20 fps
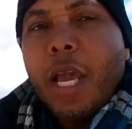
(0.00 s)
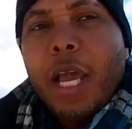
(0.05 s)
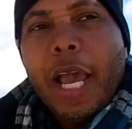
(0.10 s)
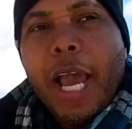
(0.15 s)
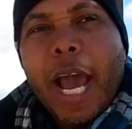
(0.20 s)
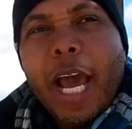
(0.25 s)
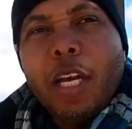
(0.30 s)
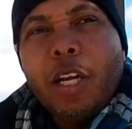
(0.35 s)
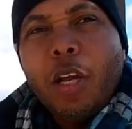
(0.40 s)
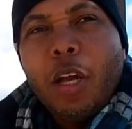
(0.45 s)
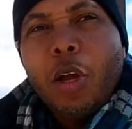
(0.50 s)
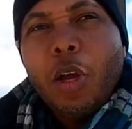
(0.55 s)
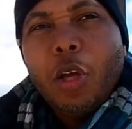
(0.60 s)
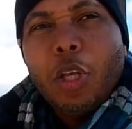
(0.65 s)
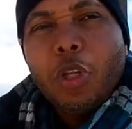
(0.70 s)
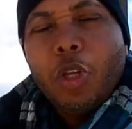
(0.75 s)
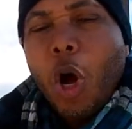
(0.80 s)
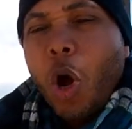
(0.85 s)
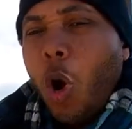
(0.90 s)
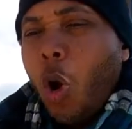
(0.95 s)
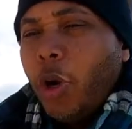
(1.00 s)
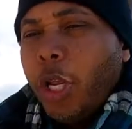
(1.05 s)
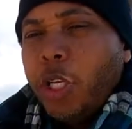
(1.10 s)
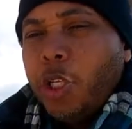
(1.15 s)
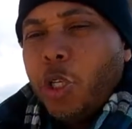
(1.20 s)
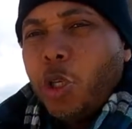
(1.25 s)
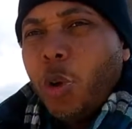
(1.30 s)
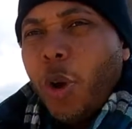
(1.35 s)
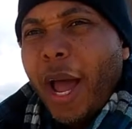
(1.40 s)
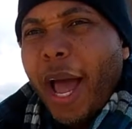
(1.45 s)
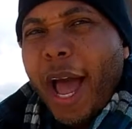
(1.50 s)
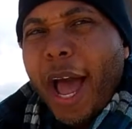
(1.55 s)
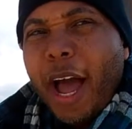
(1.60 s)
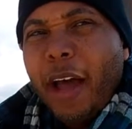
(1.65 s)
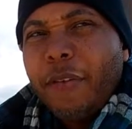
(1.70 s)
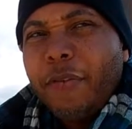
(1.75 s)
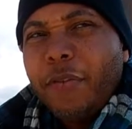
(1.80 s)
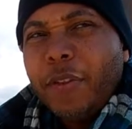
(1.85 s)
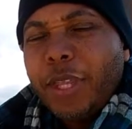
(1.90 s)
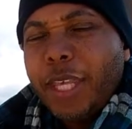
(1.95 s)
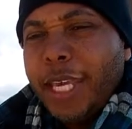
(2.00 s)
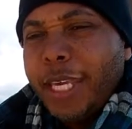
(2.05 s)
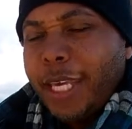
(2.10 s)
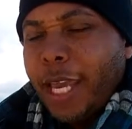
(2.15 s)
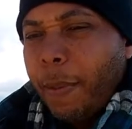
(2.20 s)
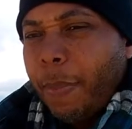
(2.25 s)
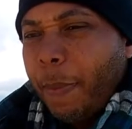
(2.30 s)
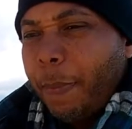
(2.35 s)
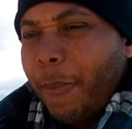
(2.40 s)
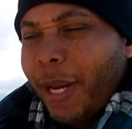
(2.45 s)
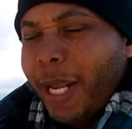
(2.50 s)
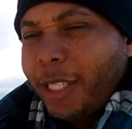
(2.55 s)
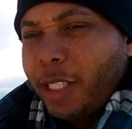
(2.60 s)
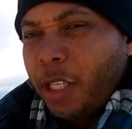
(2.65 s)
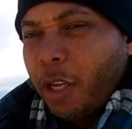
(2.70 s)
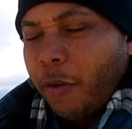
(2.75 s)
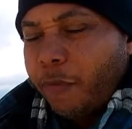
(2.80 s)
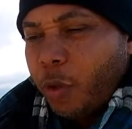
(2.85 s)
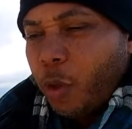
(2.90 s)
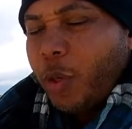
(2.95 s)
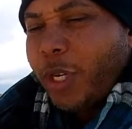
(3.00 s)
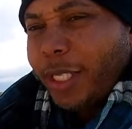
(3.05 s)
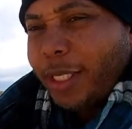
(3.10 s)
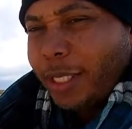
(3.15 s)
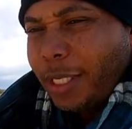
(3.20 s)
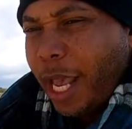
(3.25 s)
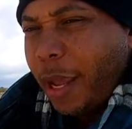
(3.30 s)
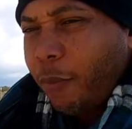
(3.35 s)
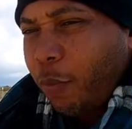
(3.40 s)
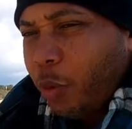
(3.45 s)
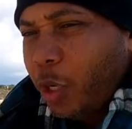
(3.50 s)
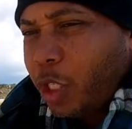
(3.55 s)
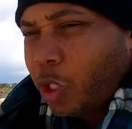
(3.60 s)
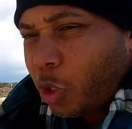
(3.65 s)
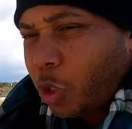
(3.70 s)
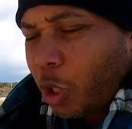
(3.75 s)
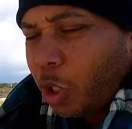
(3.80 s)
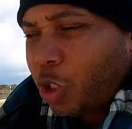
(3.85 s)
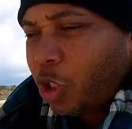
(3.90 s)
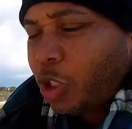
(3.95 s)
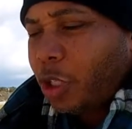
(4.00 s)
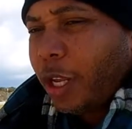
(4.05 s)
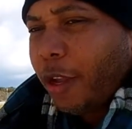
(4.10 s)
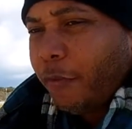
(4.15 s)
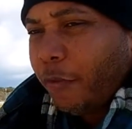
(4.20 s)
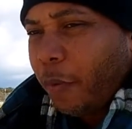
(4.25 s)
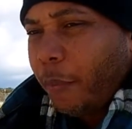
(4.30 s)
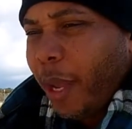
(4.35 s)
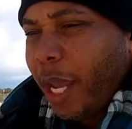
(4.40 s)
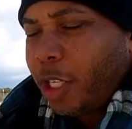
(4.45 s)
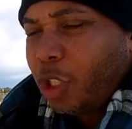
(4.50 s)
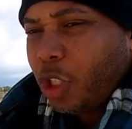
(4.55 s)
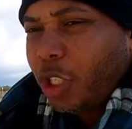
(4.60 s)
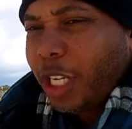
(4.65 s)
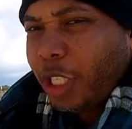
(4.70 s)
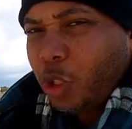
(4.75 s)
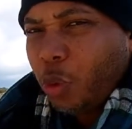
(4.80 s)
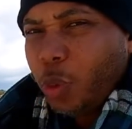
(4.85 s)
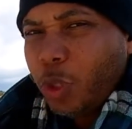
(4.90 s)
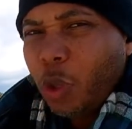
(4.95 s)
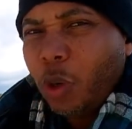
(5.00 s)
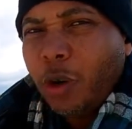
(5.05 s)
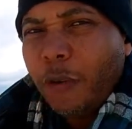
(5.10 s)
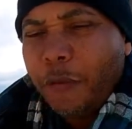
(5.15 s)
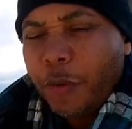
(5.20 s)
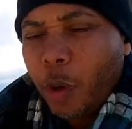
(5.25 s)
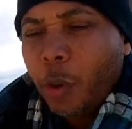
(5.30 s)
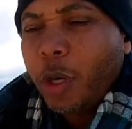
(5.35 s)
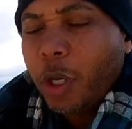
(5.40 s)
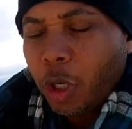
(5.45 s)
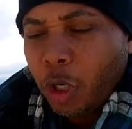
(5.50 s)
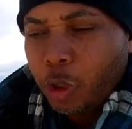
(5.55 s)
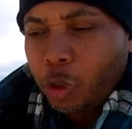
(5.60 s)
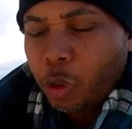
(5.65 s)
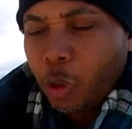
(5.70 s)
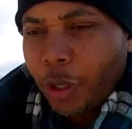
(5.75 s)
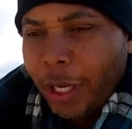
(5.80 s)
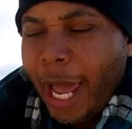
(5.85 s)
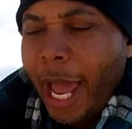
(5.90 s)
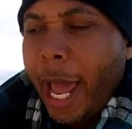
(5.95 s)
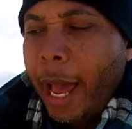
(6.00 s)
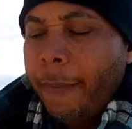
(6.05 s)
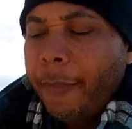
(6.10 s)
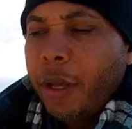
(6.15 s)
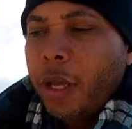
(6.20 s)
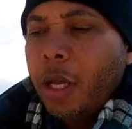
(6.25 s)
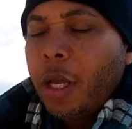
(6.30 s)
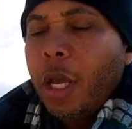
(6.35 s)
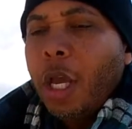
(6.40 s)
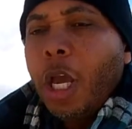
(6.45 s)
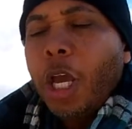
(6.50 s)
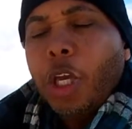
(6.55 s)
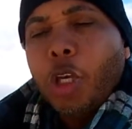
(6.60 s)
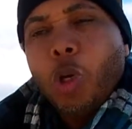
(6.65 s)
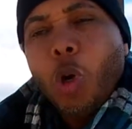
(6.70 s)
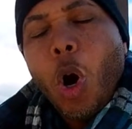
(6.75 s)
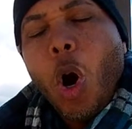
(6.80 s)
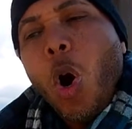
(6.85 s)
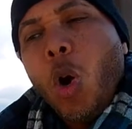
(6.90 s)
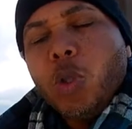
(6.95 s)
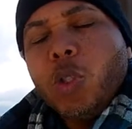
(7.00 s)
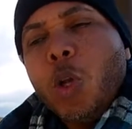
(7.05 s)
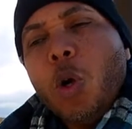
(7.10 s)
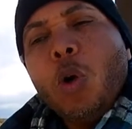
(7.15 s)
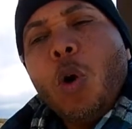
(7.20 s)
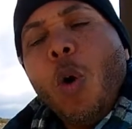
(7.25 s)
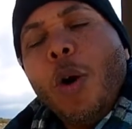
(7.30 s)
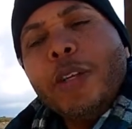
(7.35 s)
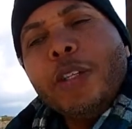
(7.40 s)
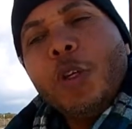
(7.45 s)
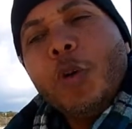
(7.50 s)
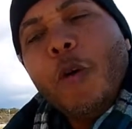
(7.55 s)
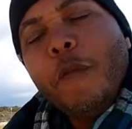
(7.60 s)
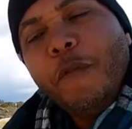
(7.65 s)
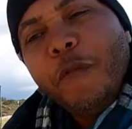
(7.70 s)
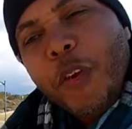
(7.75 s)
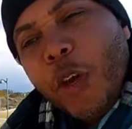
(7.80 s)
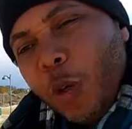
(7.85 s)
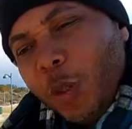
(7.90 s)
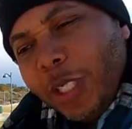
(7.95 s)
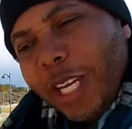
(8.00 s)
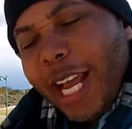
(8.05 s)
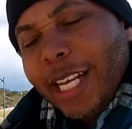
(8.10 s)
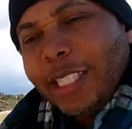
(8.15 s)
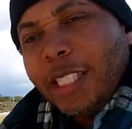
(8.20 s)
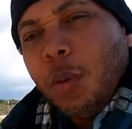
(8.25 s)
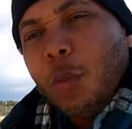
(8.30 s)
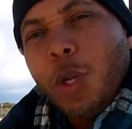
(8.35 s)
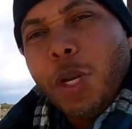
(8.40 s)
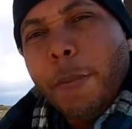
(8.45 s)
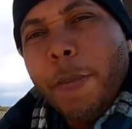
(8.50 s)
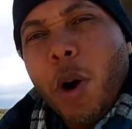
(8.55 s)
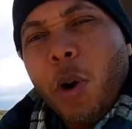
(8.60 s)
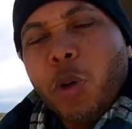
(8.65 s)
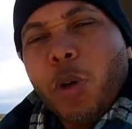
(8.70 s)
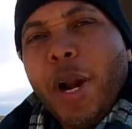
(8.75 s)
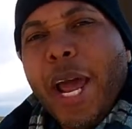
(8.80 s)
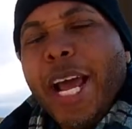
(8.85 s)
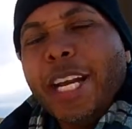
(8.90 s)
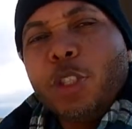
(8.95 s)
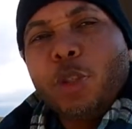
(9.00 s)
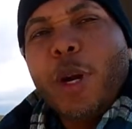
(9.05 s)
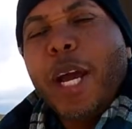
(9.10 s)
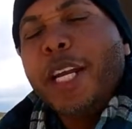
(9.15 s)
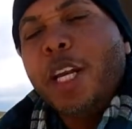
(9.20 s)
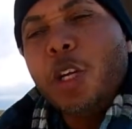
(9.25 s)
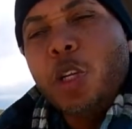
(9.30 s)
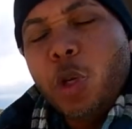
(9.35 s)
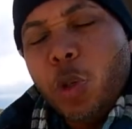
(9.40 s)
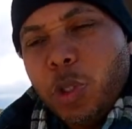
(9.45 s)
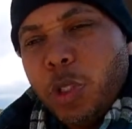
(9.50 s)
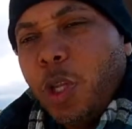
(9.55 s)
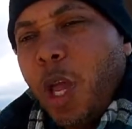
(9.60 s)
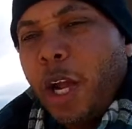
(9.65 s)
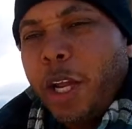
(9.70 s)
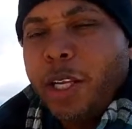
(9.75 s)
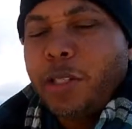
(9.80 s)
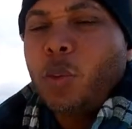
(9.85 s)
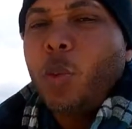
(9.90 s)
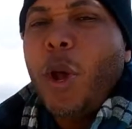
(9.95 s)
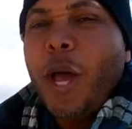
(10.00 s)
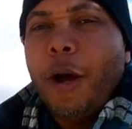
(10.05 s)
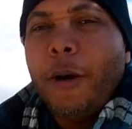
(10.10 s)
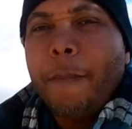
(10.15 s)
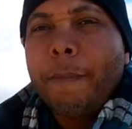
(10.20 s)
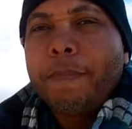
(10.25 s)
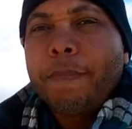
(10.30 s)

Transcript: And not only do you have the capability of doing the same research information that you would do in a fuel in a control lab, you also go and do field testing with a motor and try and induce knock as well.